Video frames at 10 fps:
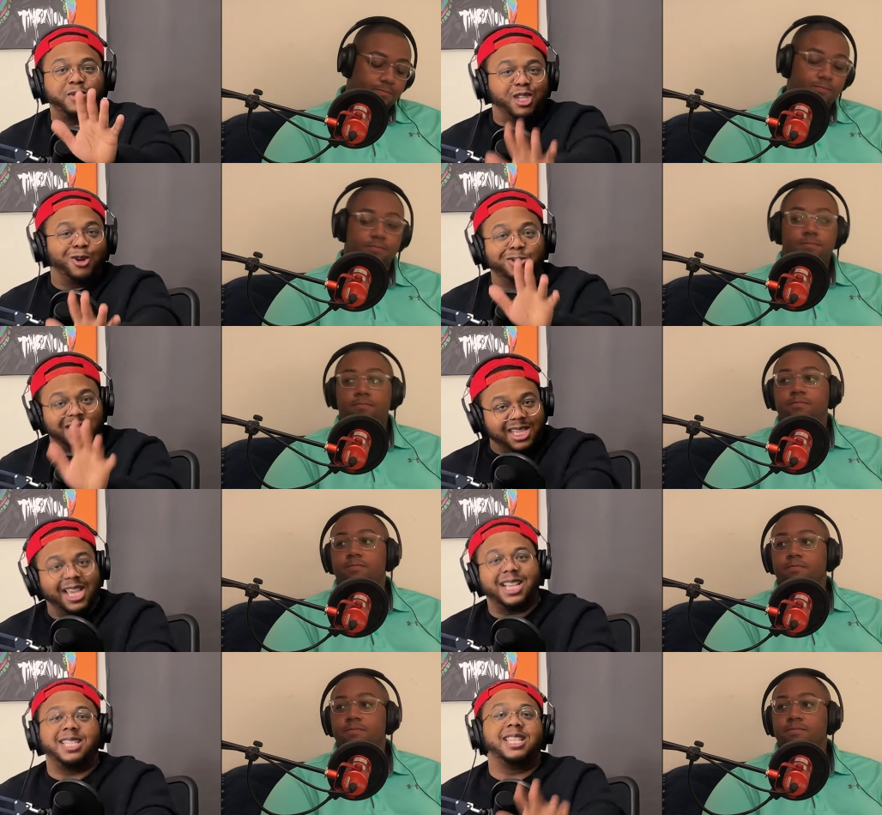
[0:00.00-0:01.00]
Speaker 1: Zone
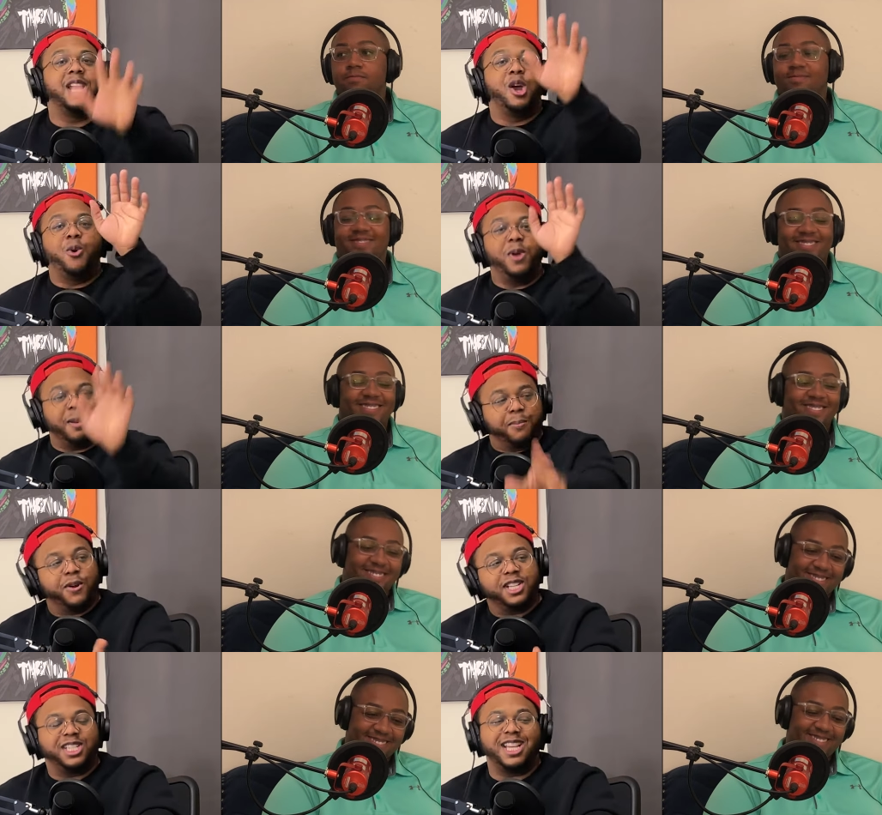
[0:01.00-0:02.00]
6. We
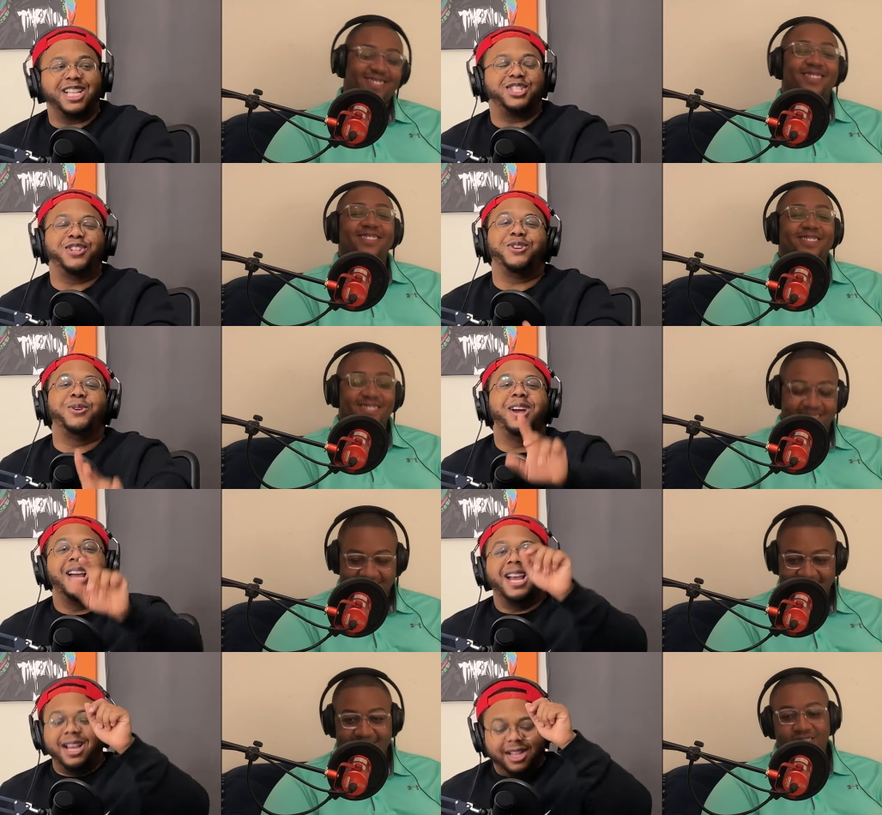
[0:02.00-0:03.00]
appreciate you.
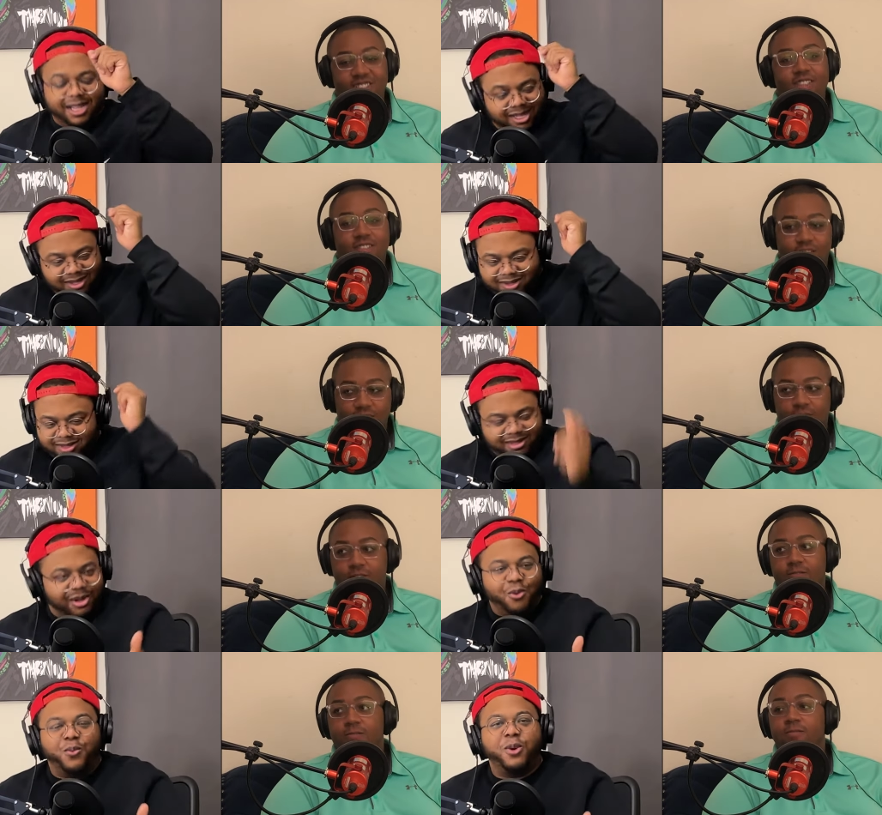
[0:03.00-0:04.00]

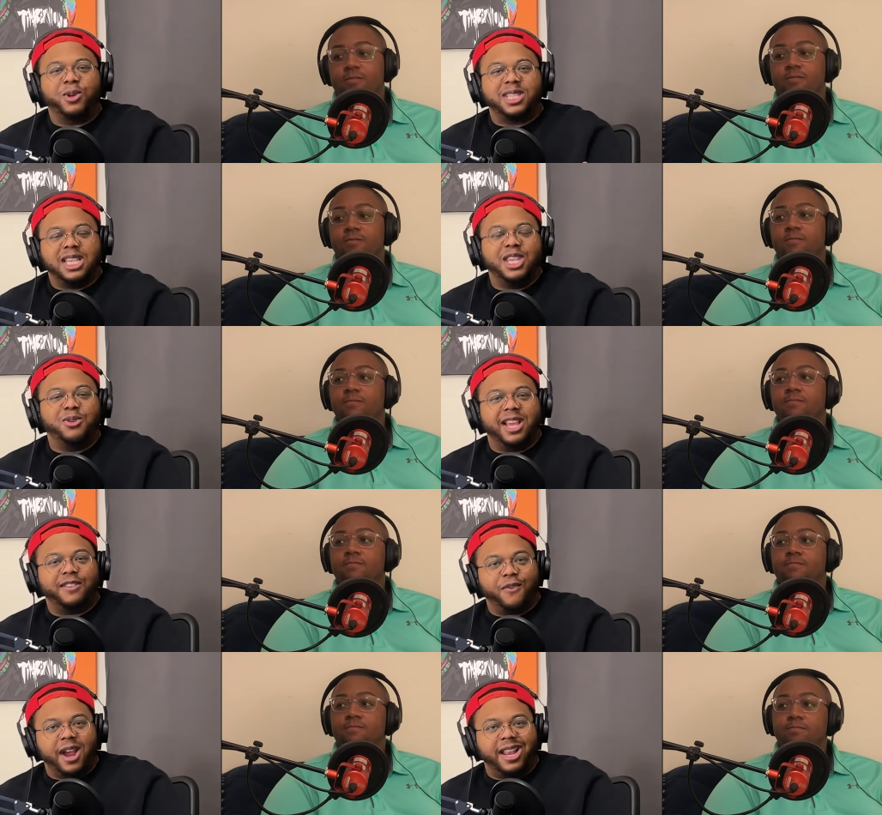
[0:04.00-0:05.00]
We will see you next
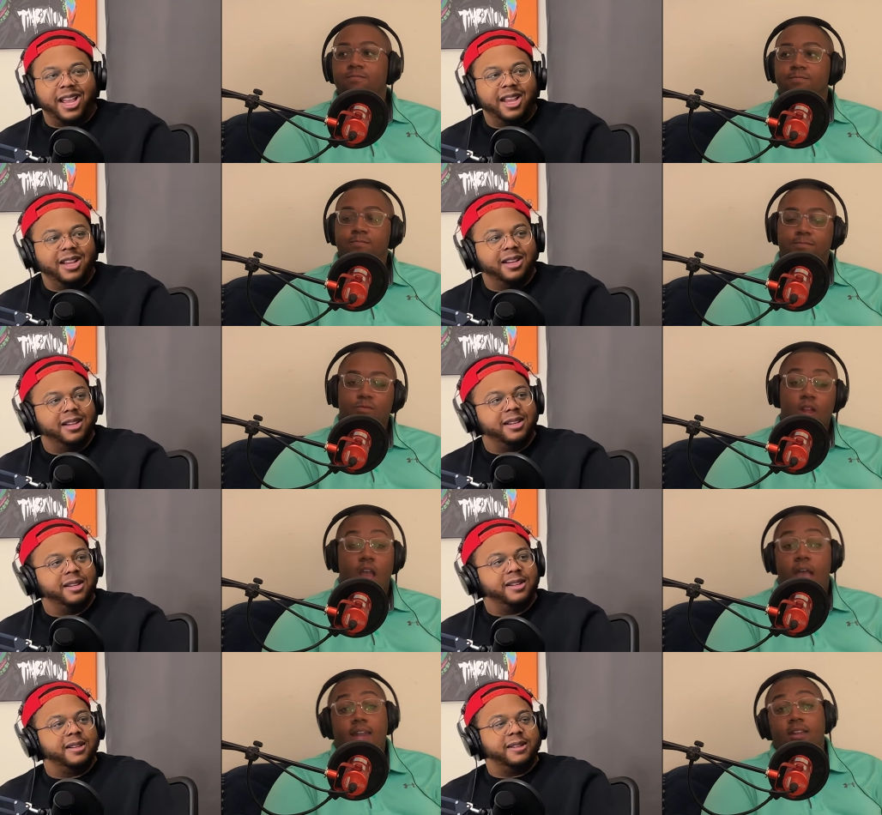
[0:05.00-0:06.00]
Friday.
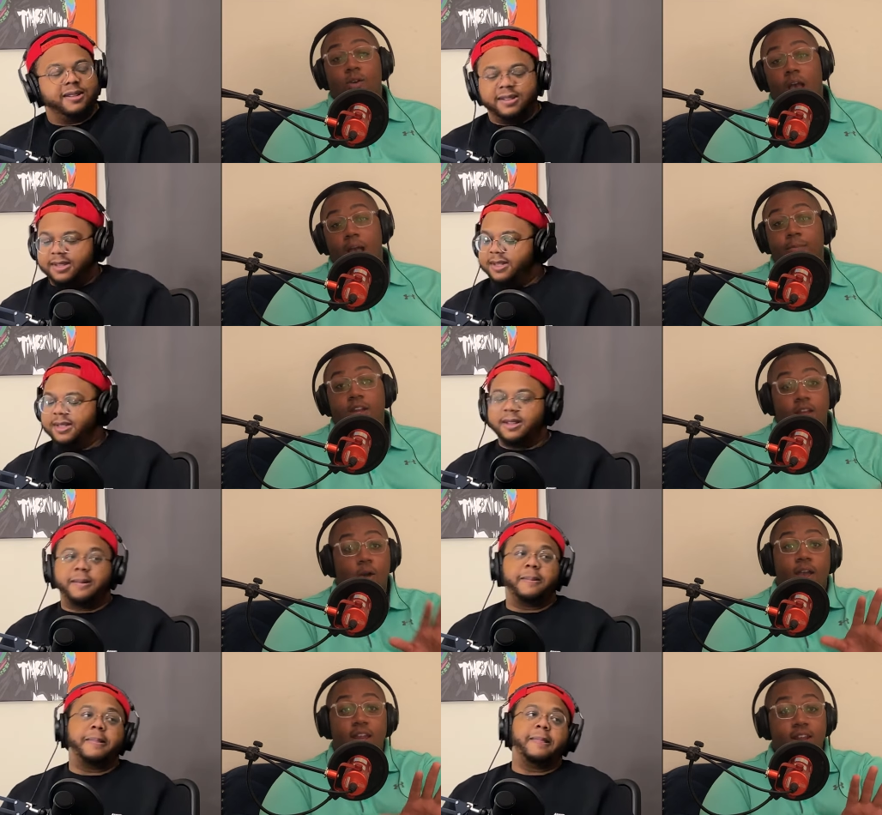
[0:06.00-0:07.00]
Speaker 2: I I'm gonna go
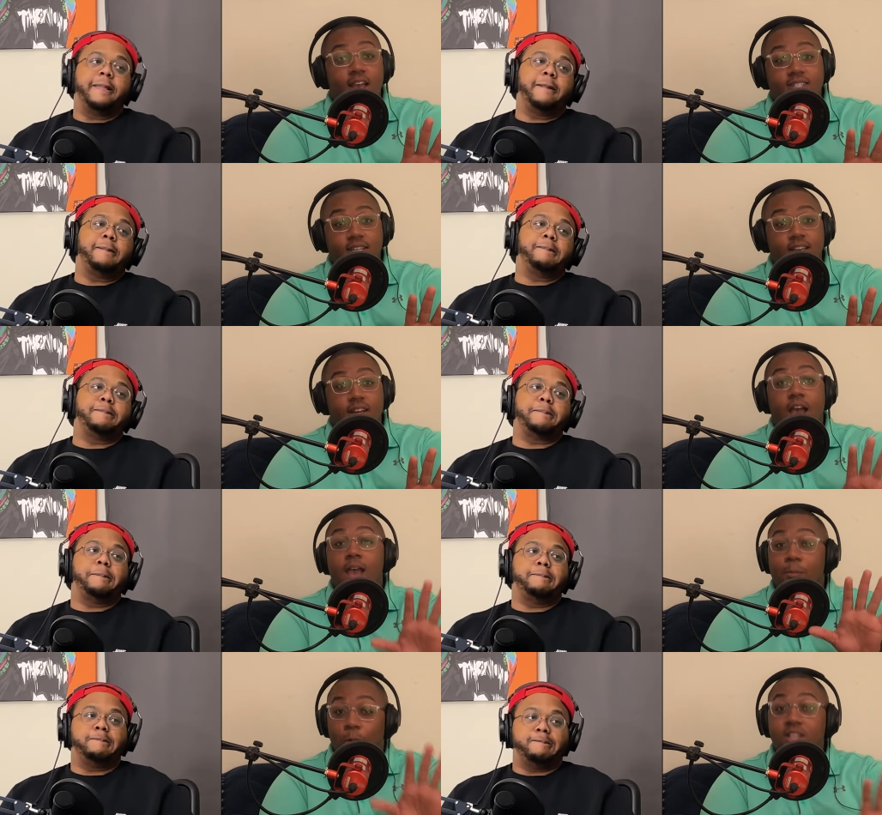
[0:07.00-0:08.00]
ahead and ask again. I
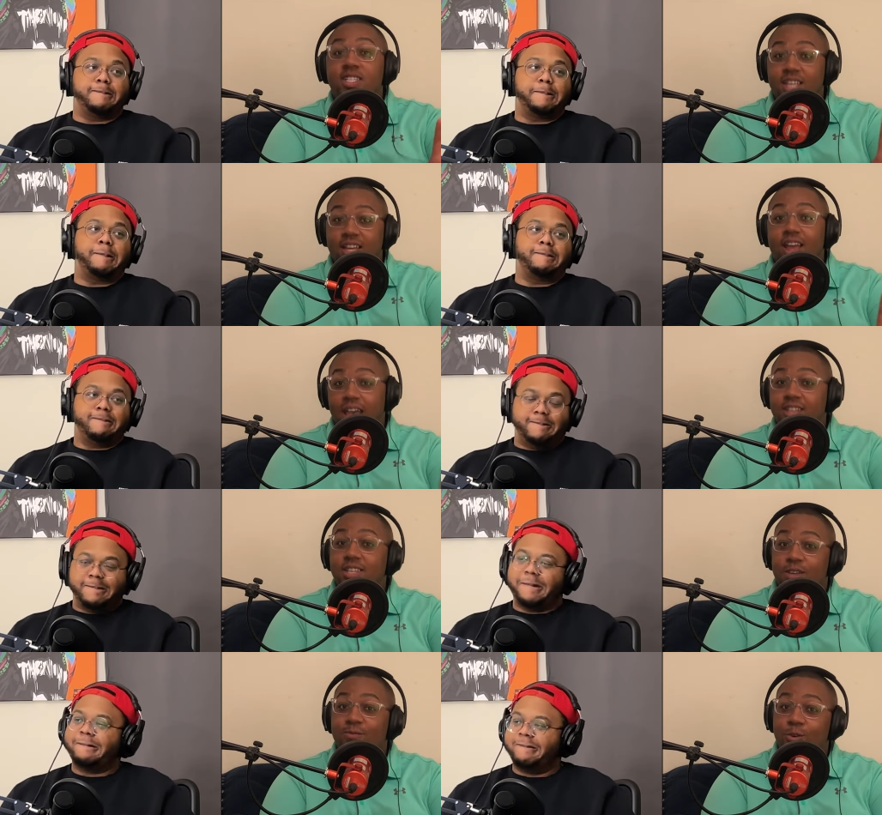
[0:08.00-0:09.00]
am once again
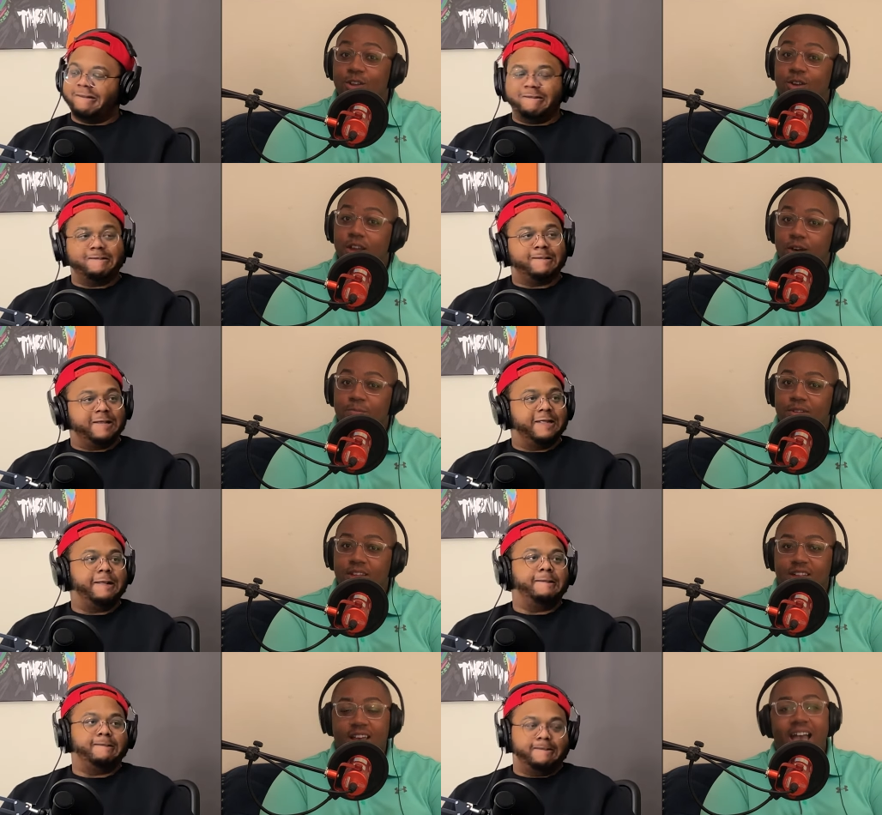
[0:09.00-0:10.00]
asking for your help.
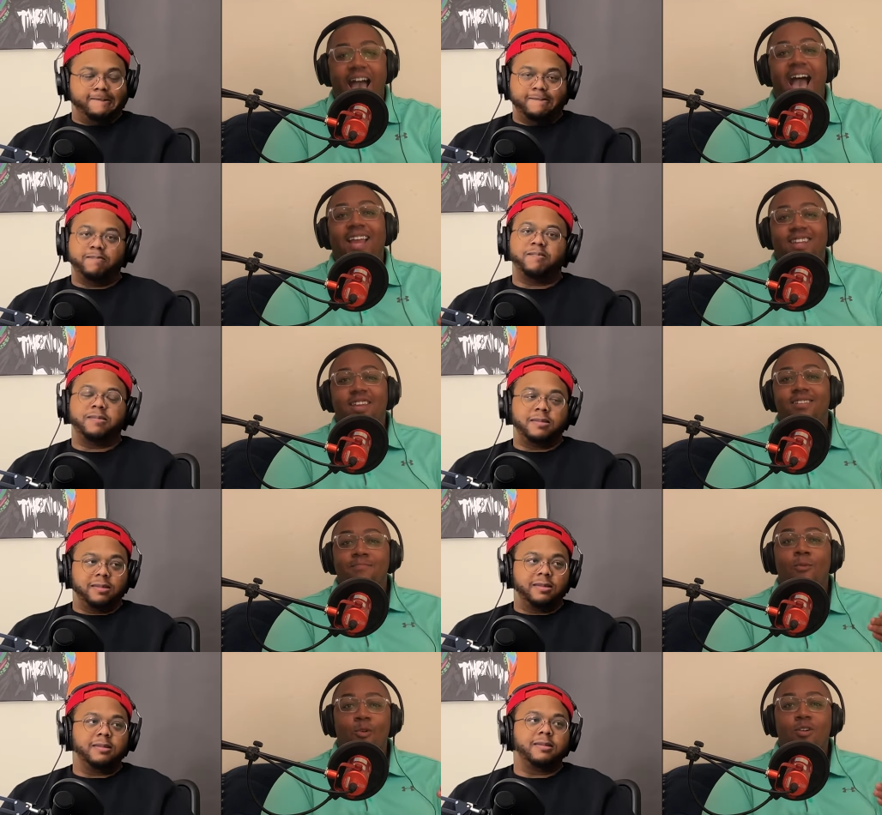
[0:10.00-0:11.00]
I need
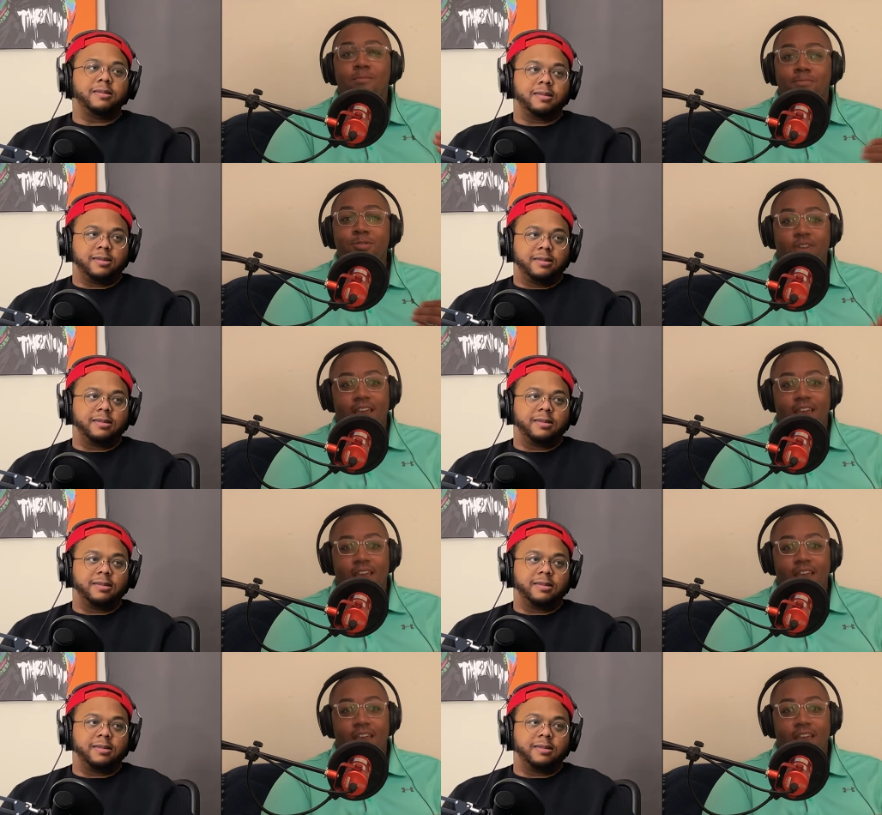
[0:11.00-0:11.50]
more bouquet